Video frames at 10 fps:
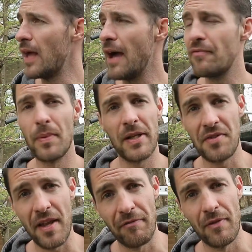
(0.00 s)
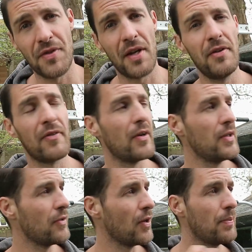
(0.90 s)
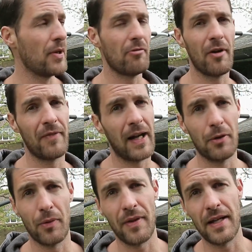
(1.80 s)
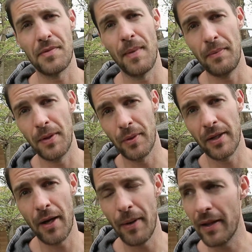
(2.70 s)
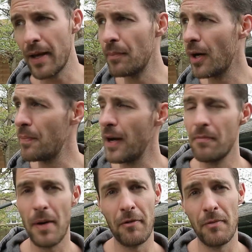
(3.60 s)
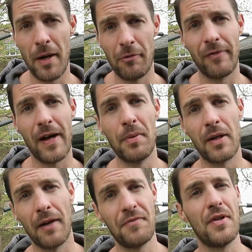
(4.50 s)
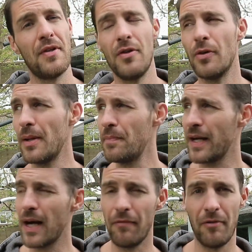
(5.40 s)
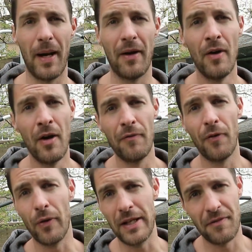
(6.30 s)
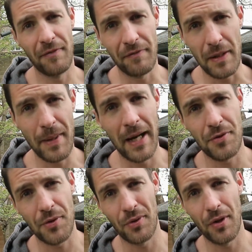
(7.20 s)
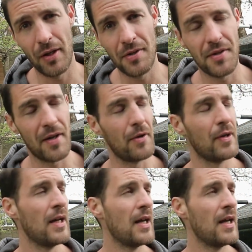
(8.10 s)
everybody's different, so you've got to put your own value on things. Maybe you want to go out there and buy a pair of Merrell Vapor gloves that you can normally pick up for about 40 to 50 pounds or dollars. So